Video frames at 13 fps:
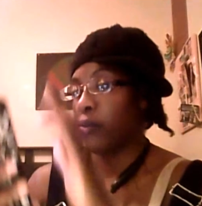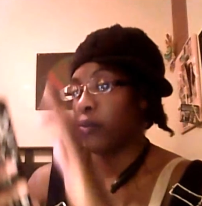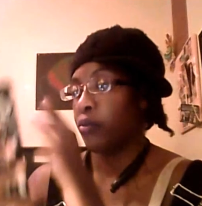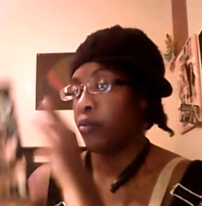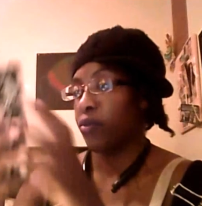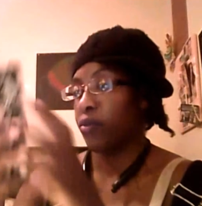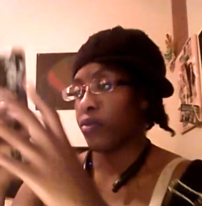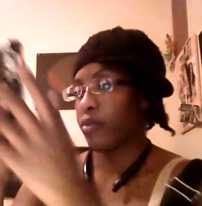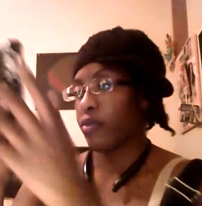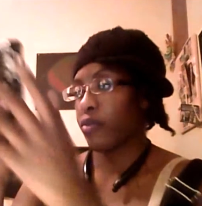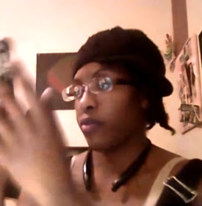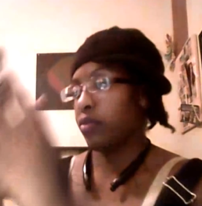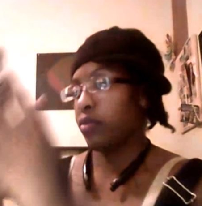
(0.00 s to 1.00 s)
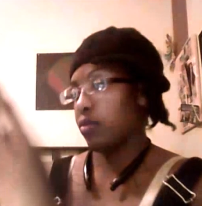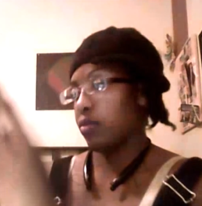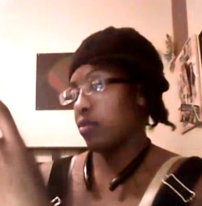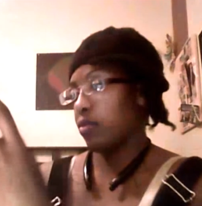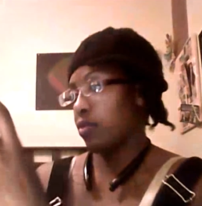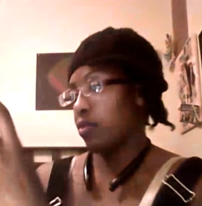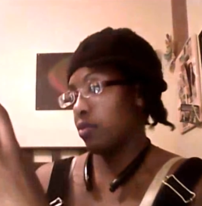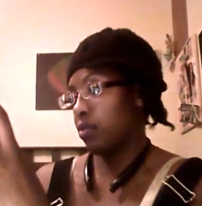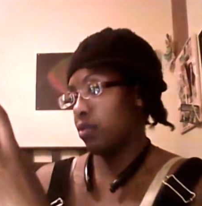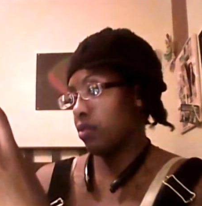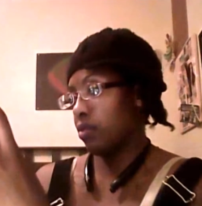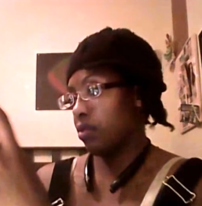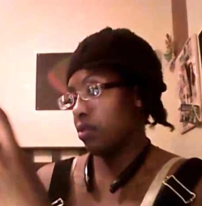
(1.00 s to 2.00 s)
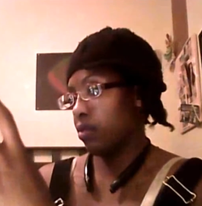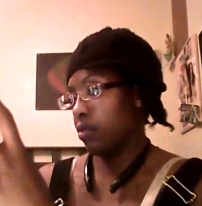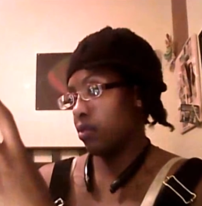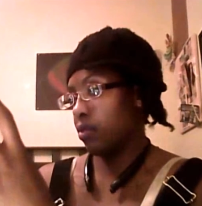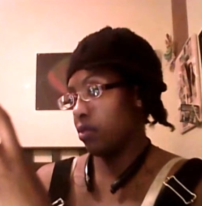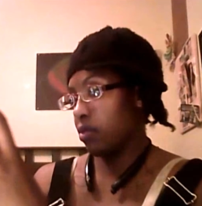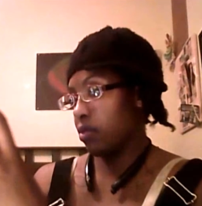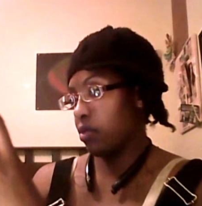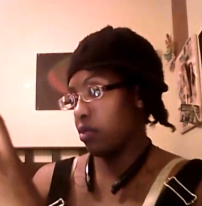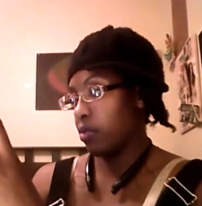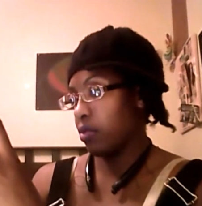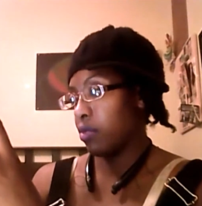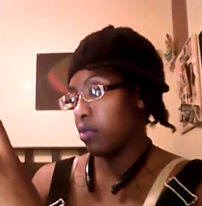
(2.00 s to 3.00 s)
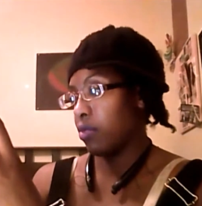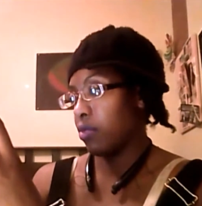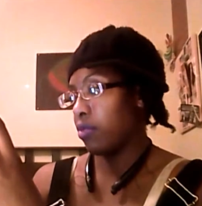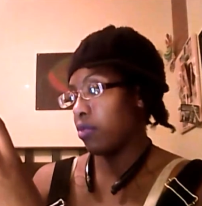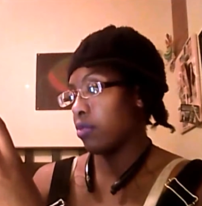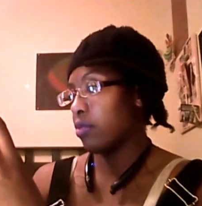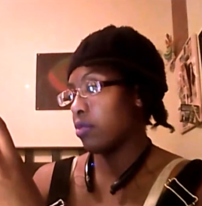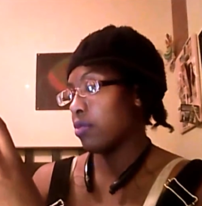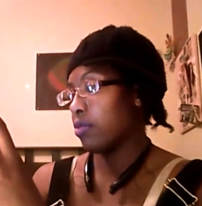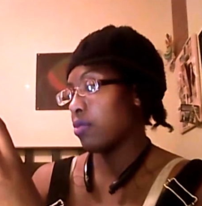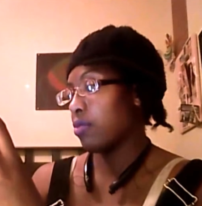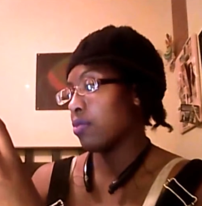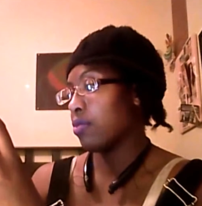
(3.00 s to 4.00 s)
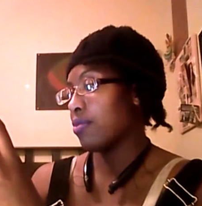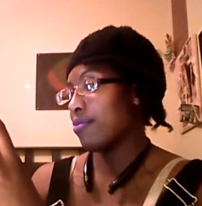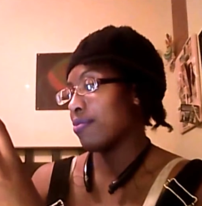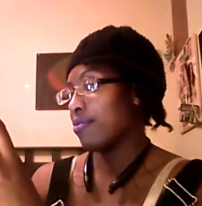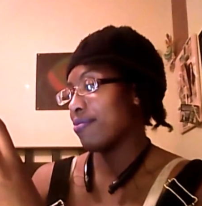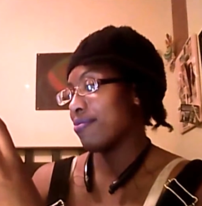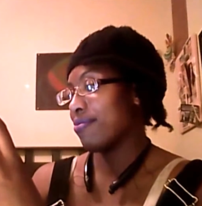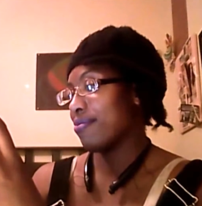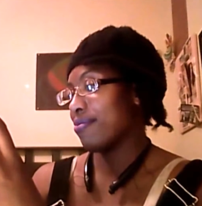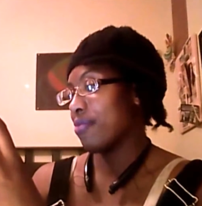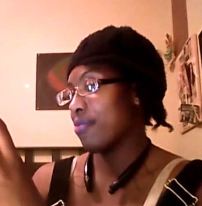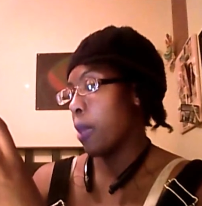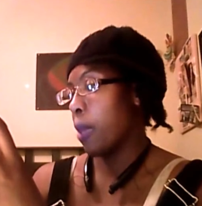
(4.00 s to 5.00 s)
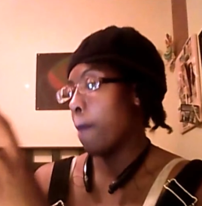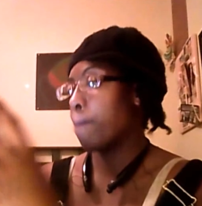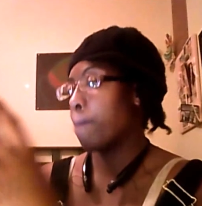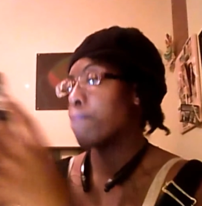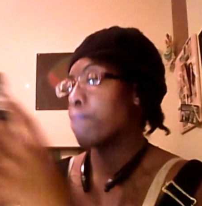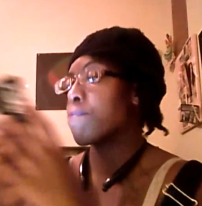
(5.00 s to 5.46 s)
Nothing is said.